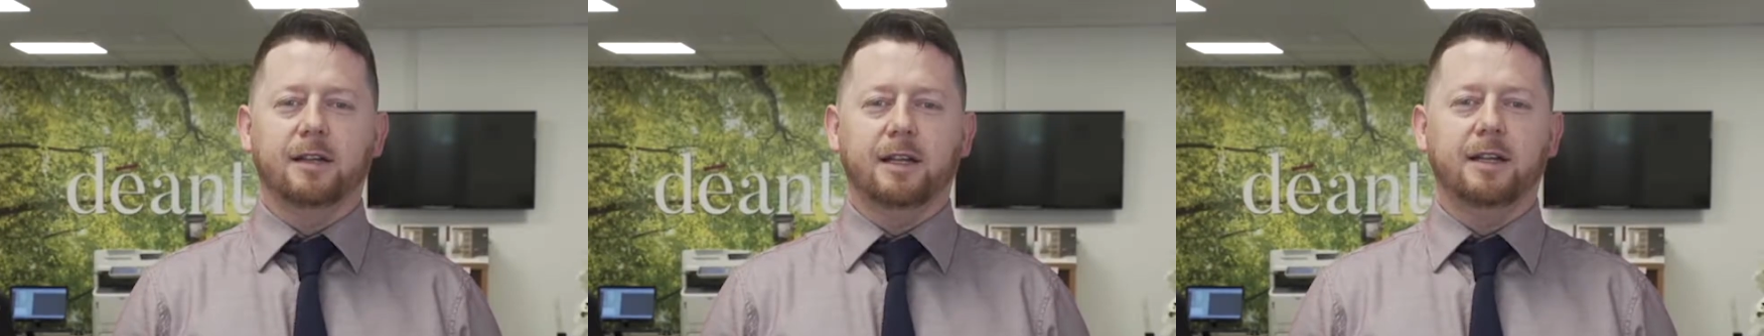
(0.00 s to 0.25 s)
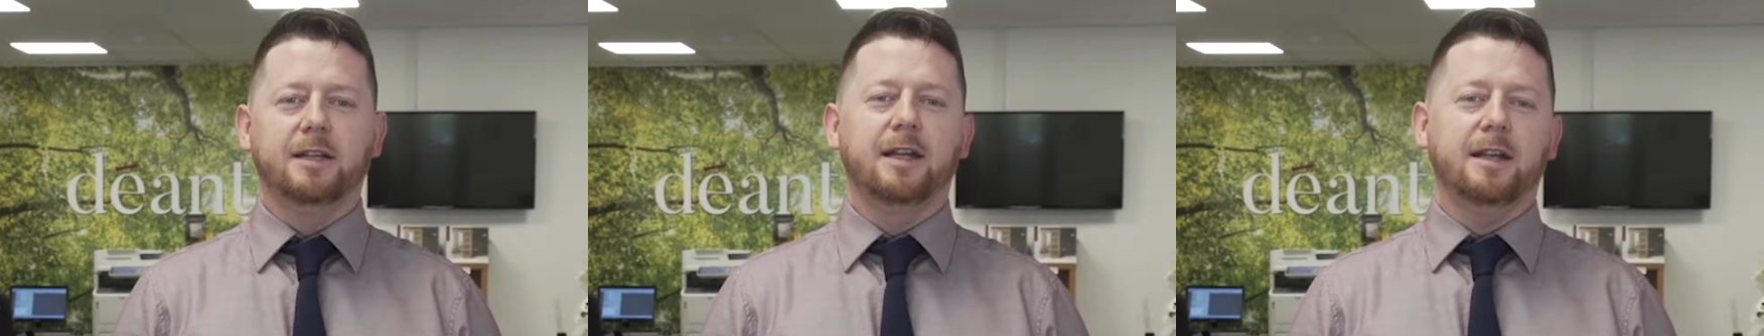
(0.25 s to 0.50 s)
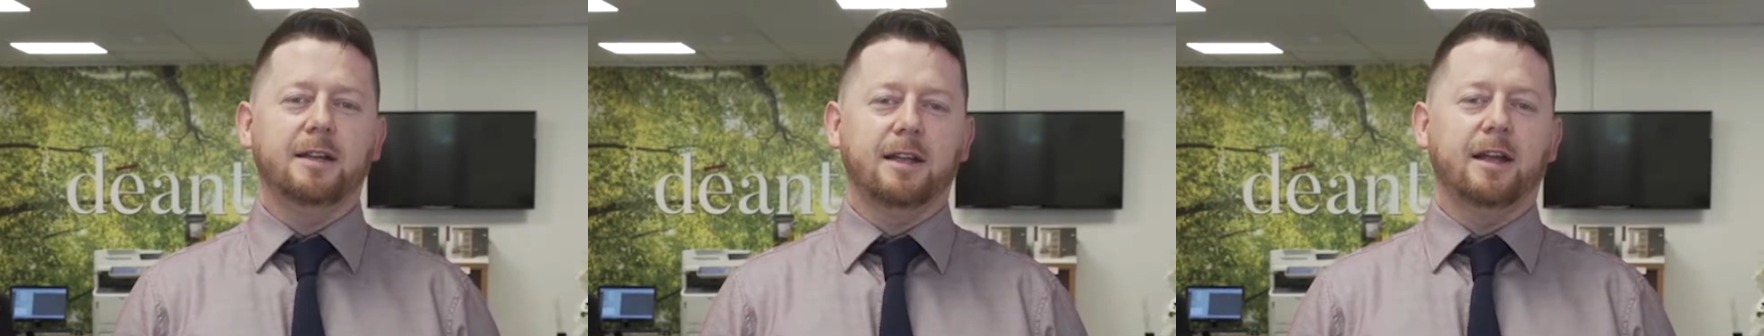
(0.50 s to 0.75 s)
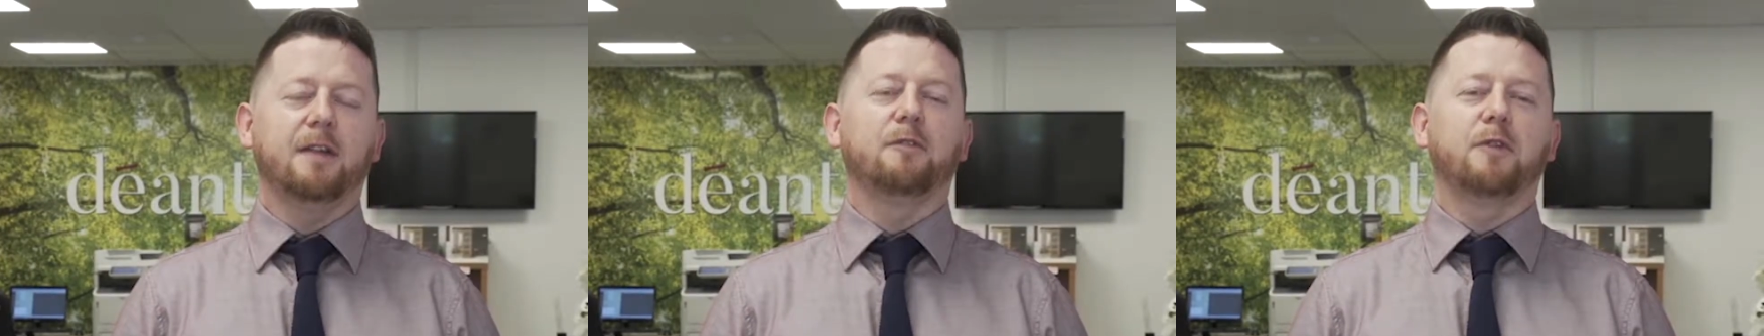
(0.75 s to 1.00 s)
In
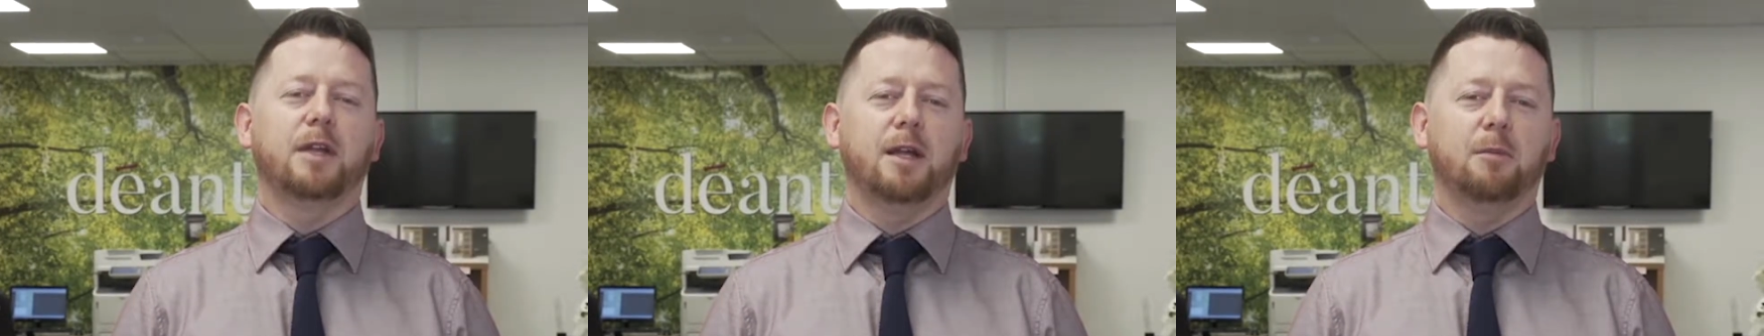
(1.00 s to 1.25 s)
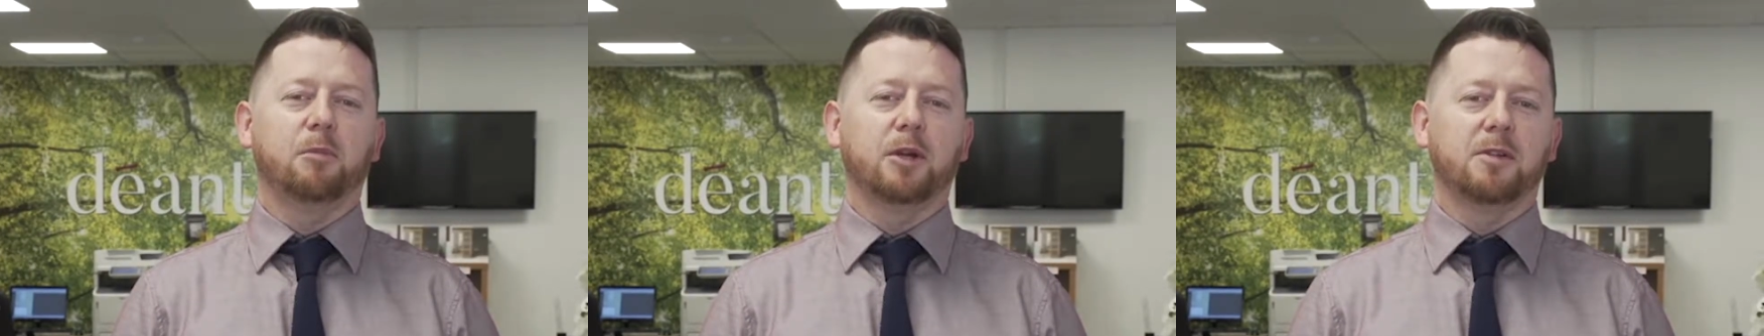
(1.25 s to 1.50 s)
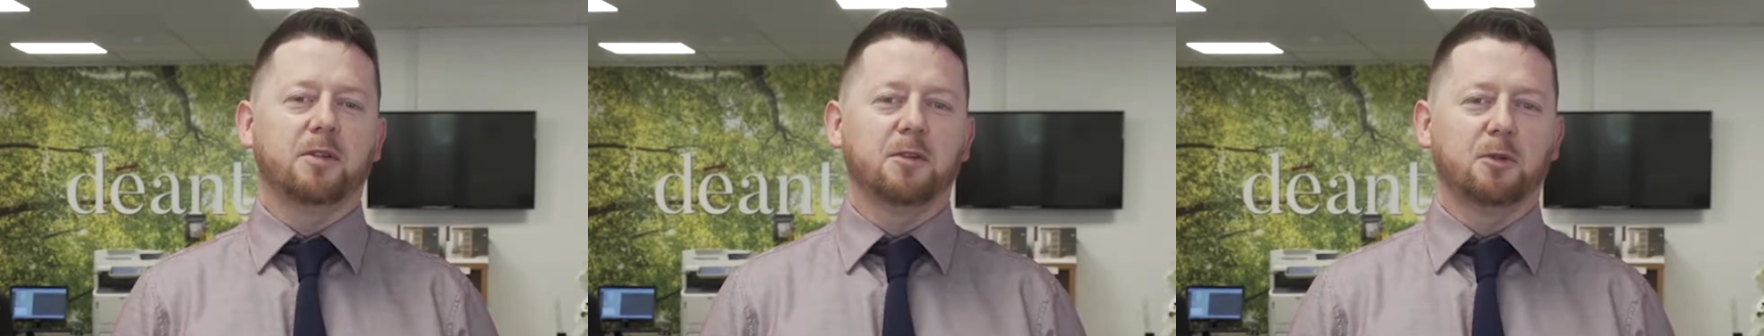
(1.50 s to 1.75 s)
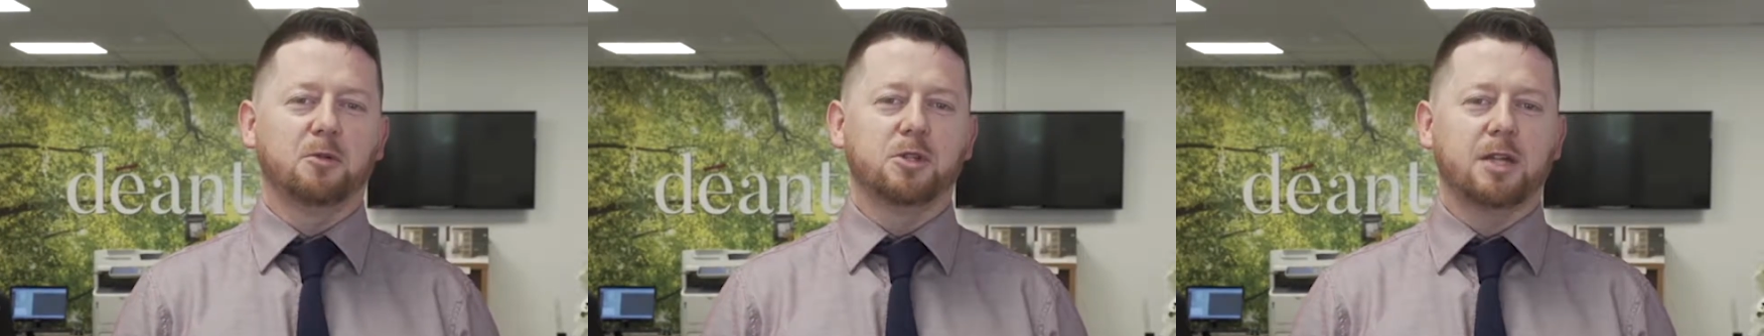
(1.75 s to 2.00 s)
Déanta, every day brings
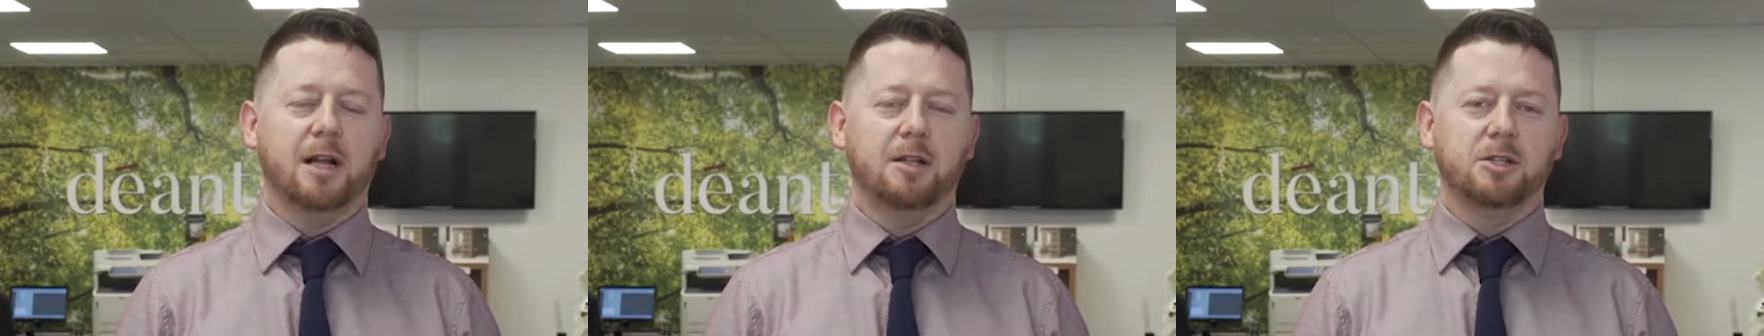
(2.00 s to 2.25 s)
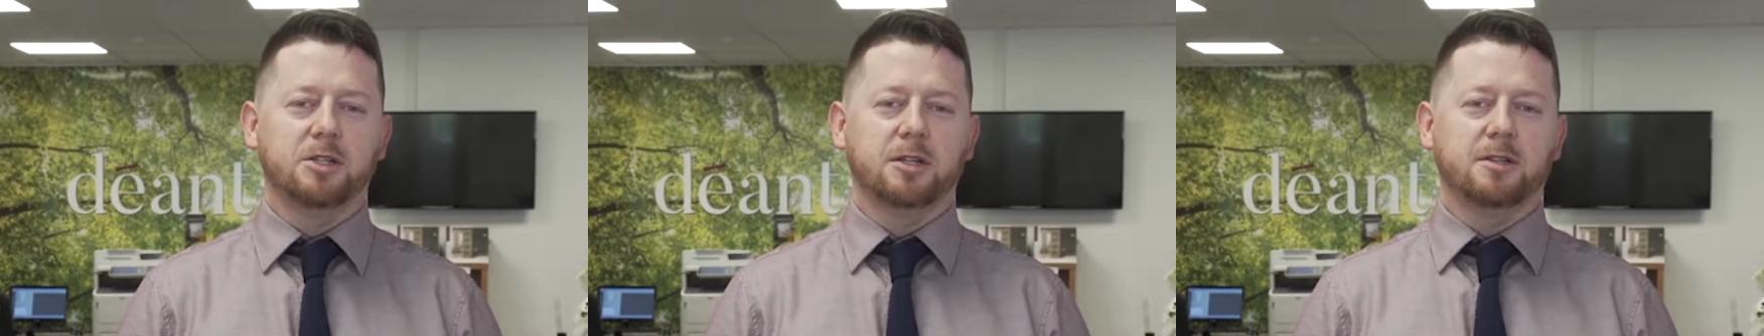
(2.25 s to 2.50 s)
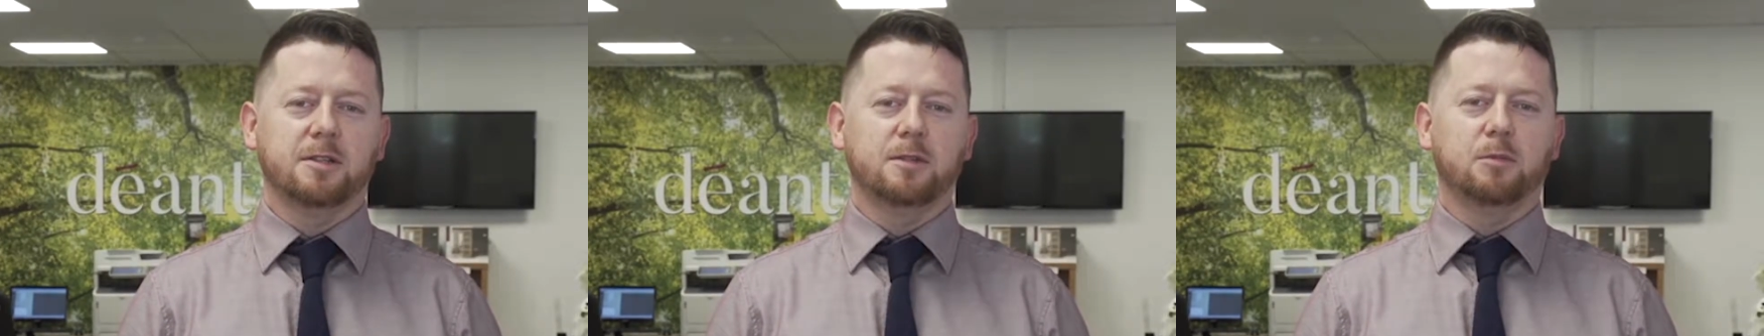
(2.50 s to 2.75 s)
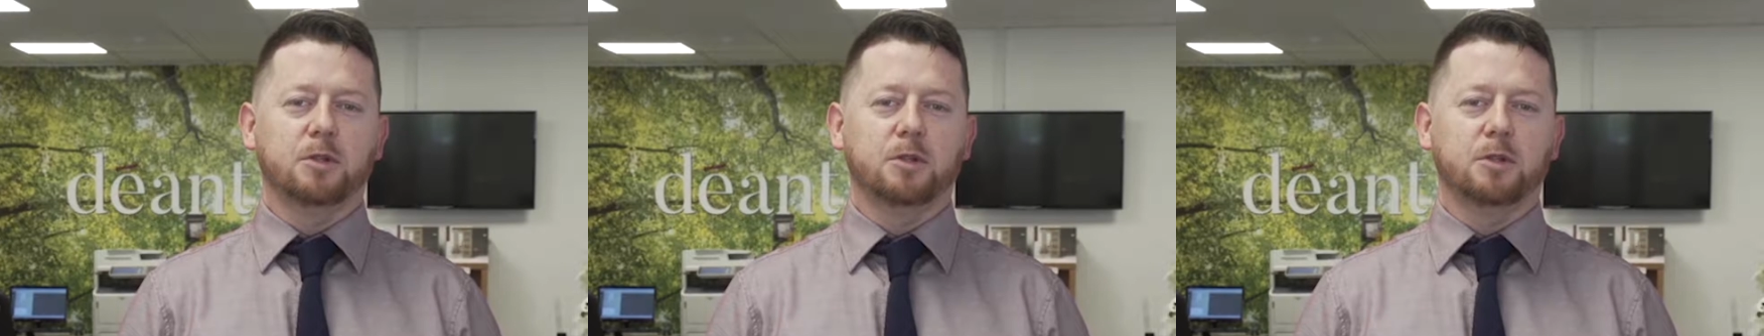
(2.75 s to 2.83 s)
its own challenges,